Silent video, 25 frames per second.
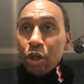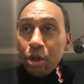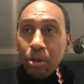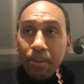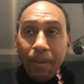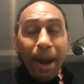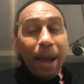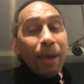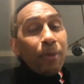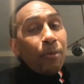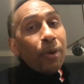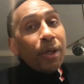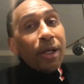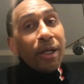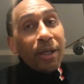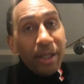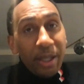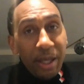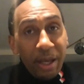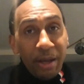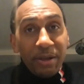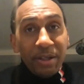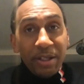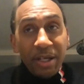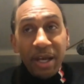You might want to
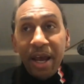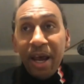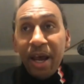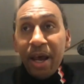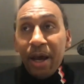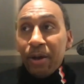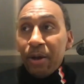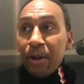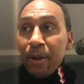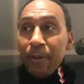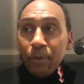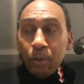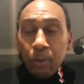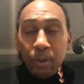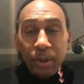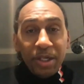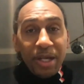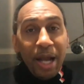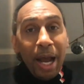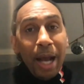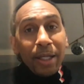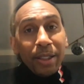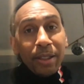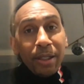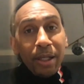get down with
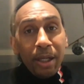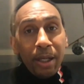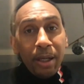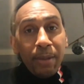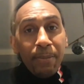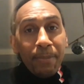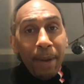Dr.